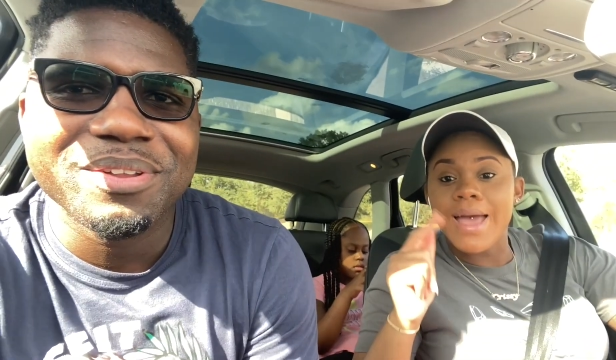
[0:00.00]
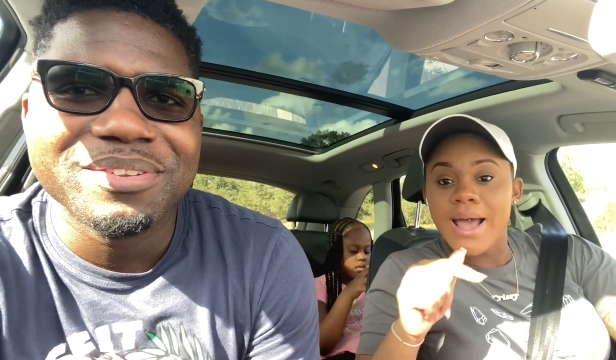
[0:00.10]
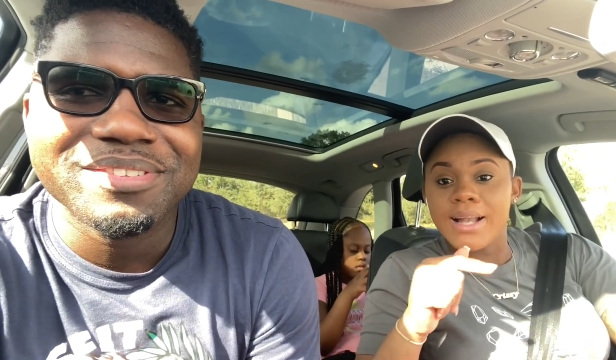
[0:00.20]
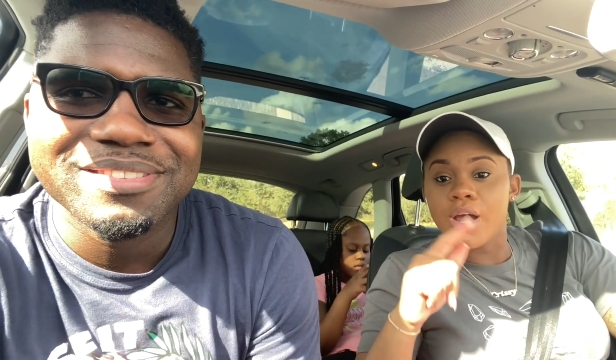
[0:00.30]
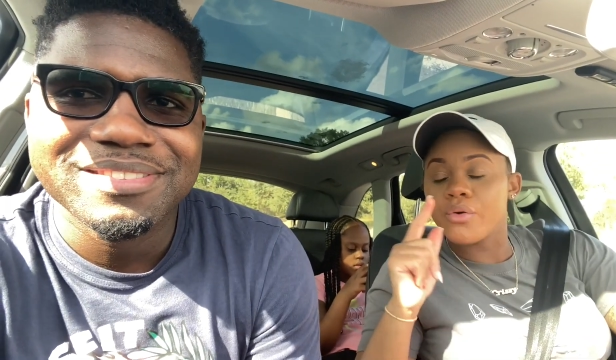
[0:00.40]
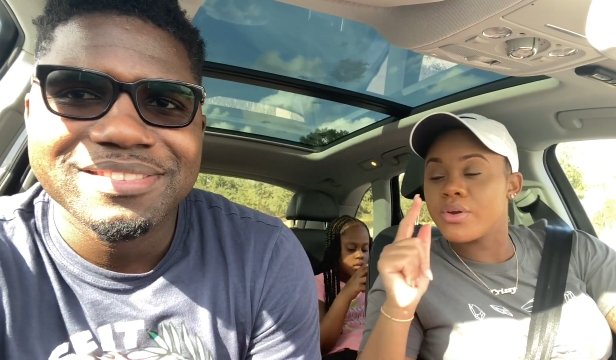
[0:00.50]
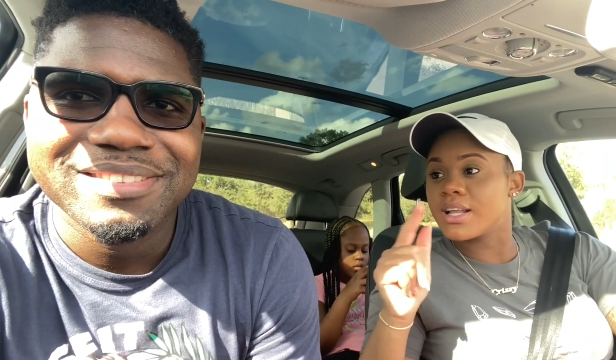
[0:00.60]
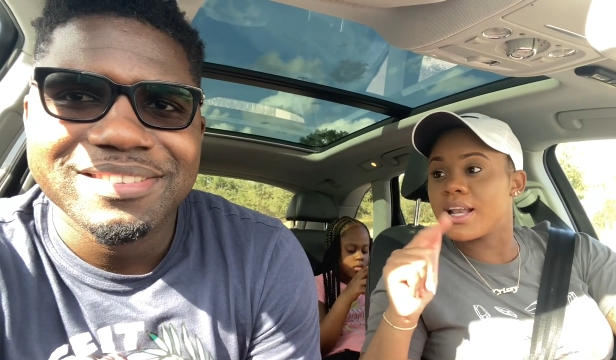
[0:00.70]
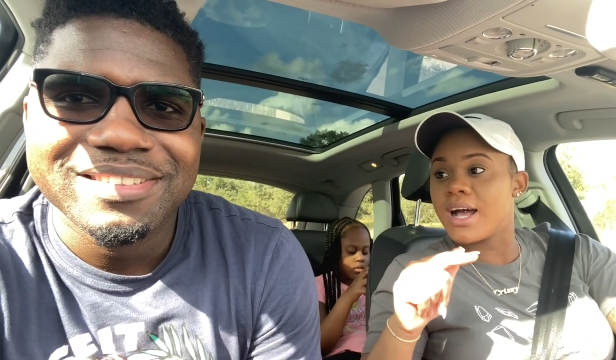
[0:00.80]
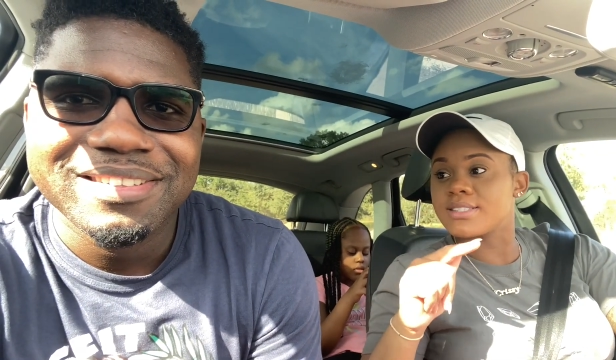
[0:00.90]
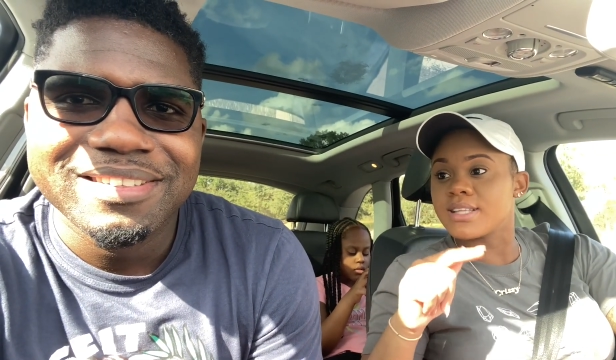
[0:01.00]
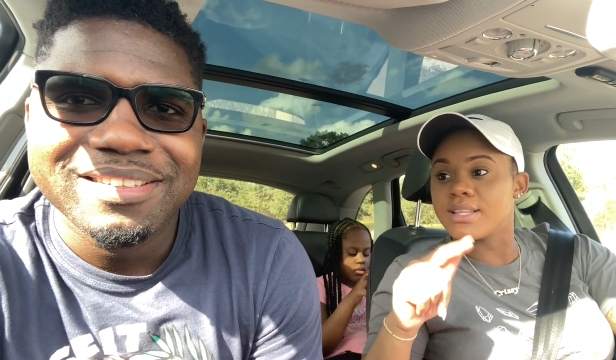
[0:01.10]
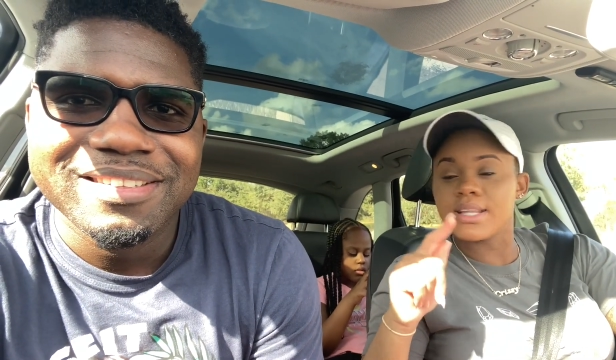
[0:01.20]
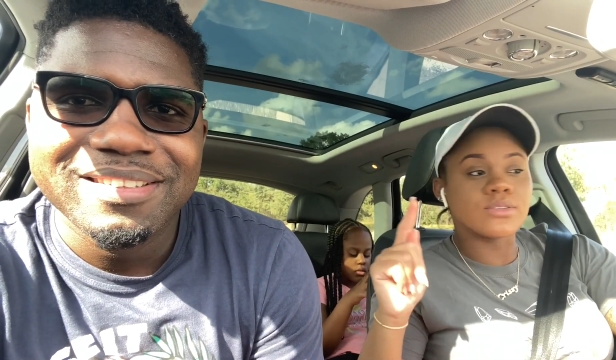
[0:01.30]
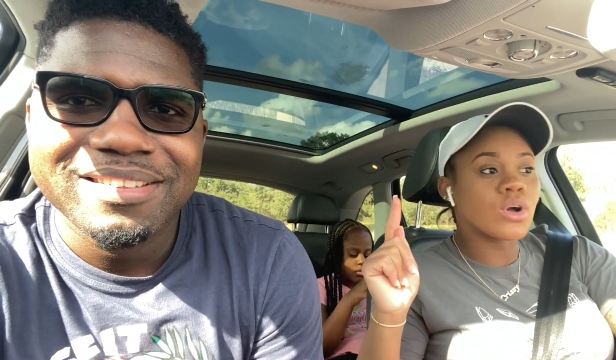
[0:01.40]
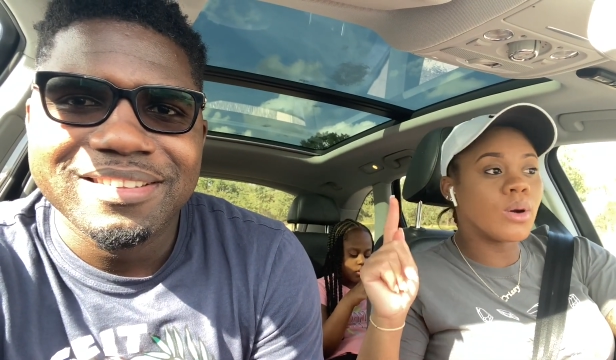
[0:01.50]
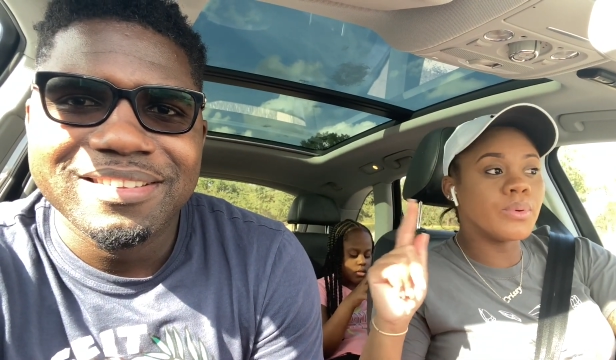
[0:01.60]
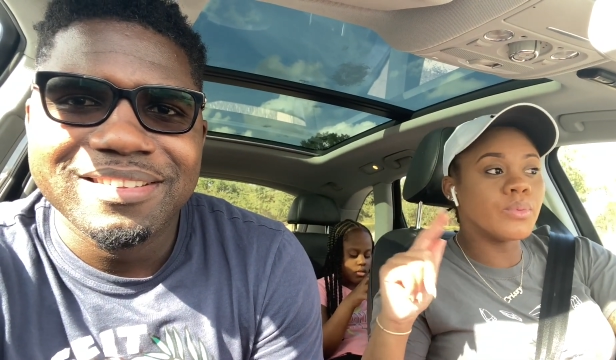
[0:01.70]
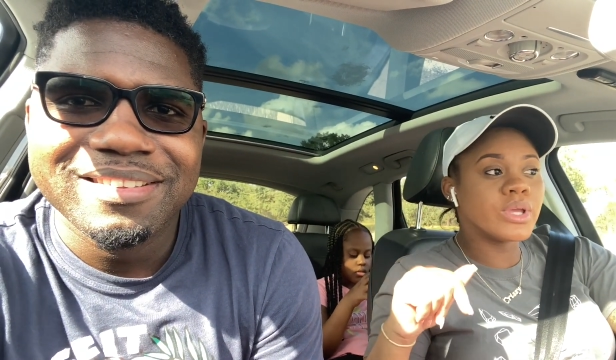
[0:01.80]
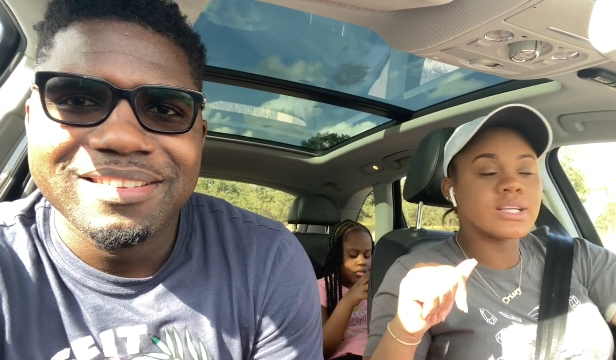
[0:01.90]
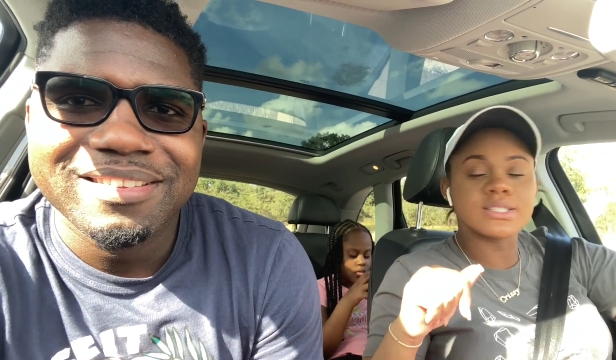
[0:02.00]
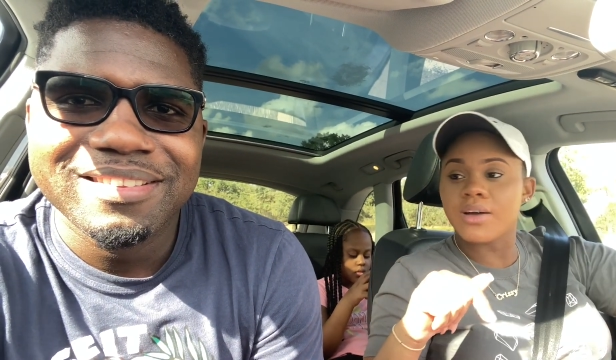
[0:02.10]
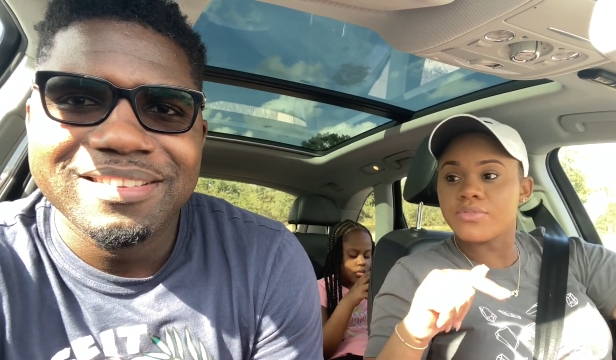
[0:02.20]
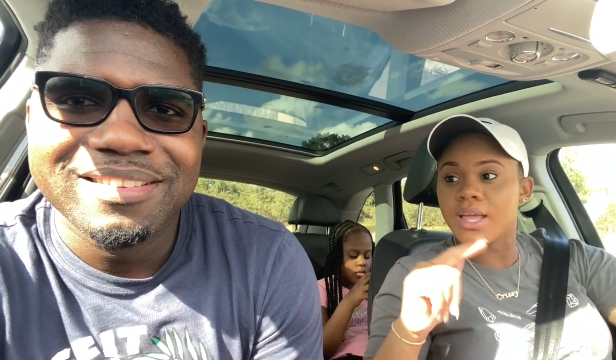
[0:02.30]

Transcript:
Speaker 1: earlier hell ring last and then couple weeks after